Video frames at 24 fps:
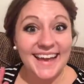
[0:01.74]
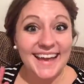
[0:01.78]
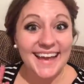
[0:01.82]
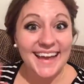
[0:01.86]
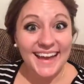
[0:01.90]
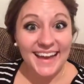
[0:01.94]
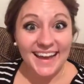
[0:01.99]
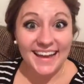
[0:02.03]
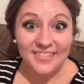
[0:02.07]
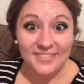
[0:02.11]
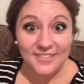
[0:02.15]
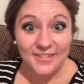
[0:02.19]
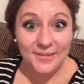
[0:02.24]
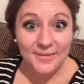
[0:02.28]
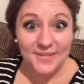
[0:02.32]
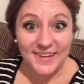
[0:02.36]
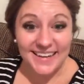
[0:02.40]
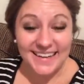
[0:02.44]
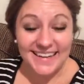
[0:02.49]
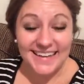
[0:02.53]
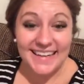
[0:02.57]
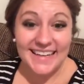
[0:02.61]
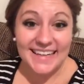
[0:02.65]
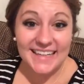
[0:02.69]
Hey
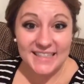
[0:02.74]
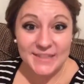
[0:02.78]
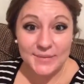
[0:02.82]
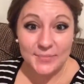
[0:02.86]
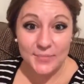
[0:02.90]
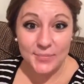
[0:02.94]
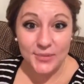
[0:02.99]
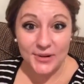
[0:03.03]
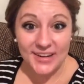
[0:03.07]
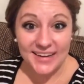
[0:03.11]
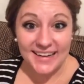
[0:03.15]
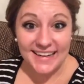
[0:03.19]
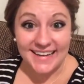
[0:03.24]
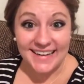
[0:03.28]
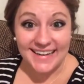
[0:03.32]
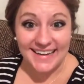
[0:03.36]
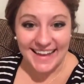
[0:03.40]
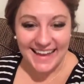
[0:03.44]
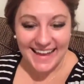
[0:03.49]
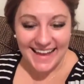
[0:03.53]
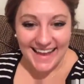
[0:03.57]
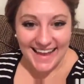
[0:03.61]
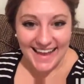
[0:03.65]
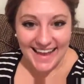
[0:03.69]
everybody, it's Bree,
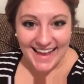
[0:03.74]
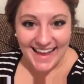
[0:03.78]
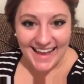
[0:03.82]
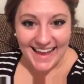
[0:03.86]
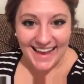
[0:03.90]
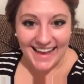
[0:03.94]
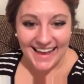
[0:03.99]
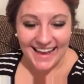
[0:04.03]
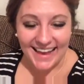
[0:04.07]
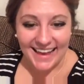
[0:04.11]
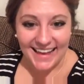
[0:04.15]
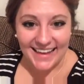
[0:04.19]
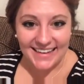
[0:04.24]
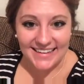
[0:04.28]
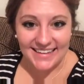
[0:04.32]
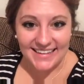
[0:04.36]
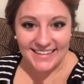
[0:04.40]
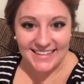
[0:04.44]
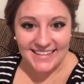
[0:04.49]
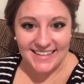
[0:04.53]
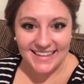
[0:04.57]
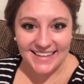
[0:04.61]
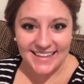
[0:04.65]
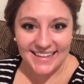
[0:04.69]

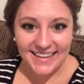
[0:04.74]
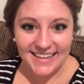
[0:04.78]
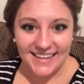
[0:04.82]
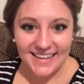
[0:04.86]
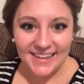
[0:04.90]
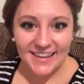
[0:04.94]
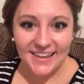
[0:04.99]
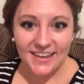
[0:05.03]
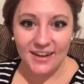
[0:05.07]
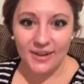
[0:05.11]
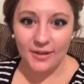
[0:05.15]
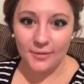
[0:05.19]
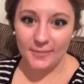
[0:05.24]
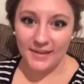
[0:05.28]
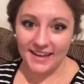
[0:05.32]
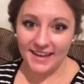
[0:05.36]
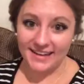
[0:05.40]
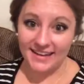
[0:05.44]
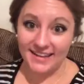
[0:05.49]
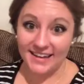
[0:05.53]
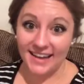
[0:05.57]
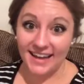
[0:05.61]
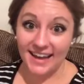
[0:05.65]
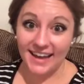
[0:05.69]
and oh
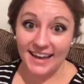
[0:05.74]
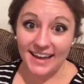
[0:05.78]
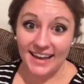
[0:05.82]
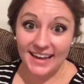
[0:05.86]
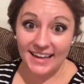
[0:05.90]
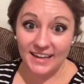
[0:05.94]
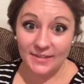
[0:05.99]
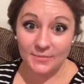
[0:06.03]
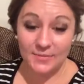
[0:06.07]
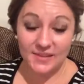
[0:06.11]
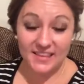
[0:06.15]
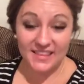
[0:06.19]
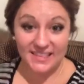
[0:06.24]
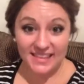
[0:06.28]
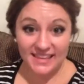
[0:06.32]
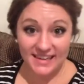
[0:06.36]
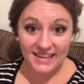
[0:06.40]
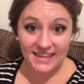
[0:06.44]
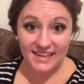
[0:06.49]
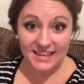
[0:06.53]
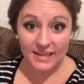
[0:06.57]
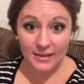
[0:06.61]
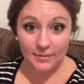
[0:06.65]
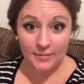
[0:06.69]
man, I have been
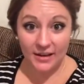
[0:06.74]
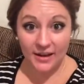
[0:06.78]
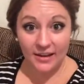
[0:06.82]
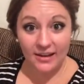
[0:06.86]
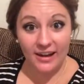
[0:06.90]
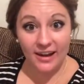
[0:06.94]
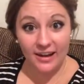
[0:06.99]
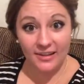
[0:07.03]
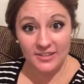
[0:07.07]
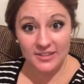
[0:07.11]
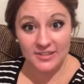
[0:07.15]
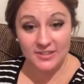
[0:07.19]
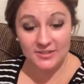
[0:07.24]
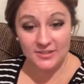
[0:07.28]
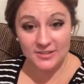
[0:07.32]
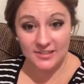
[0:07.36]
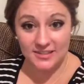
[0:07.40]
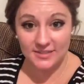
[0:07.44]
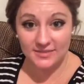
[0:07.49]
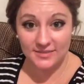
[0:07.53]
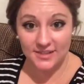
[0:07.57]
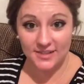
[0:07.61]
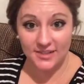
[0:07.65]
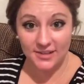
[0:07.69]
thinking about how to do
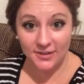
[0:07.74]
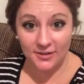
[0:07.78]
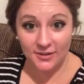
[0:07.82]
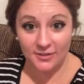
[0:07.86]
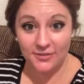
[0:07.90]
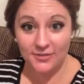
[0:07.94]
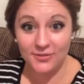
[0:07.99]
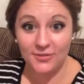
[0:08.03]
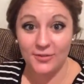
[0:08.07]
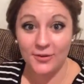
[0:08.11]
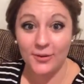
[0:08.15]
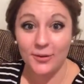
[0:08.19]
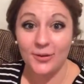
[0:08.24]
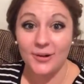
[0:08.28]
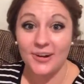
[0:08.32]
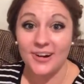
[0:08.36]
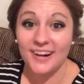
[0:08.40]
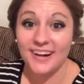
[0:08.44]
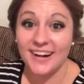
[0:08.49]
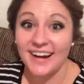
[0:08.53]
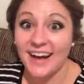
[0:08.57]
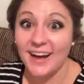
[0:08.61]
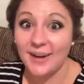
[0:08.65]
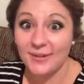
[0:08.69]
this video
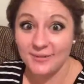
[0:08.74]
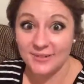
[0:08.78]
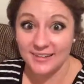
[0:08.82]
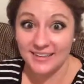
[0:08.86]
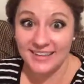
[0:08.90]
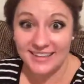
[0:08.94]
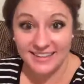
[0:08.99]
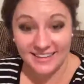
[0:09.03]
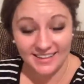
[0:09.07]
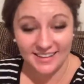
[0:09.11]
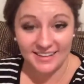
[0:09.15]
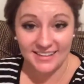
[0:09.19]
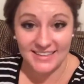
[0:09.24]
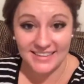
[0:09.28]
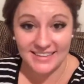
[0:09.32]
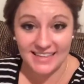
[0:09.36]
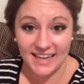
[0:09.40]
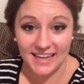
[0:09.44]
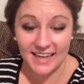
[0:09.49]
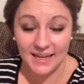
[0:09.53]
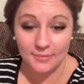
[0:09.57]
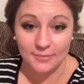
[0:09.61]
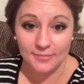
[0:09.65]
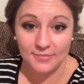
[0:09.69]
for a really long
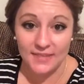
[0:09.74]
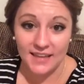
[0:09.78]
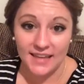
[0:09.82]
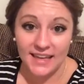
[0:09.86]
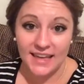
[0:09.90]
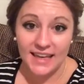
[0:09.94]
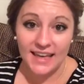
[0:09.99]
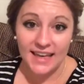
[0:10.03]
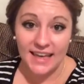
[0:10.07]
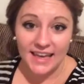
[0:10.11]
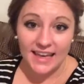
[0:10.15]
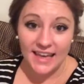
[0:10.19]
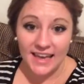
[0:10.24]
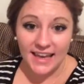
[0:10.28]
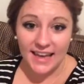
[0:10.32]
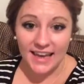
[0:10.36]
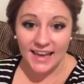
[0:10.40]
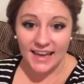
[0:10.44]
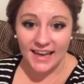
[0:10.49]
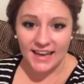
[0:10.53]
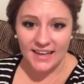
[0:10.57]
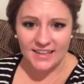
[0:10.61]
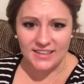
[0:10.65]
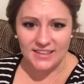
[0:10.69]
time,
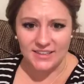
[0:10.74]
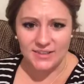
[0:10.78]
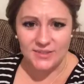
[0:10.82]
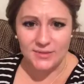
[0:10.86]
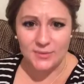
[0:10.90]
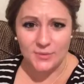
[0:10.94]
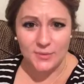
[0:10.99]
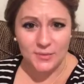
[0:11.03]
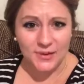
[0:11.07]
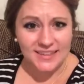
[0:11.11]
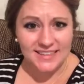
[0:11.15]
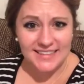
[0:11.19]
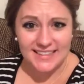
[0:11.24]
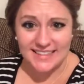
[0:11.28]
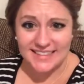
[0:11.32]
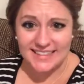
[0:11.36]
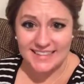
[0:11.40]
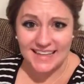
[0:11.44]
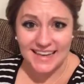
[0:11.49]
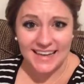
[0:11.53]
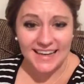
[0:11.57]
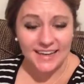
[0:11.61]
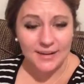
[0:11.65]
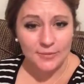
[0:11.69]
and what to
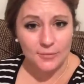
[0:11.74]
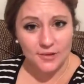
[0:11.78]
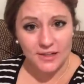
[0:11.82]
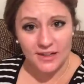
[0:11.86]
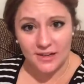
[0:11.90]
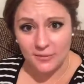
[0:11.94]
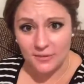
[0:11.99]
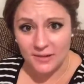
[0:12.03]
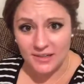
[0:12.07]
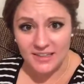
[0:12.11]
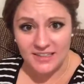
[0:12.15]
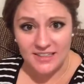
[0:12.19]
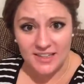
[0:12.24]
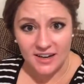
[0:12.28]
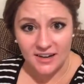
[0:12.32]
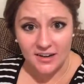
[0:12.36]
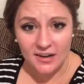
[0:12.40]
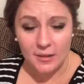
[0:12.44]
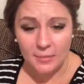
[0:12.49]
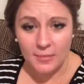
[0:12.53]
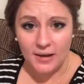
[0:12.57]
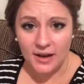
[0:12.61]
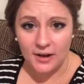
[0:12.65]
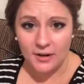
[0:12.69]
say and what I want to talk
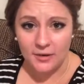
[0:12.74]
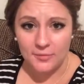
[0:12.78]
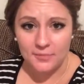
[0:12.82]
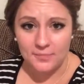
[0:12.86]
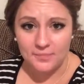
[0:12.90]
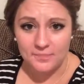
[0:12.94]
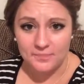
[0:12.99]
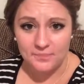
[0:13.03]
about.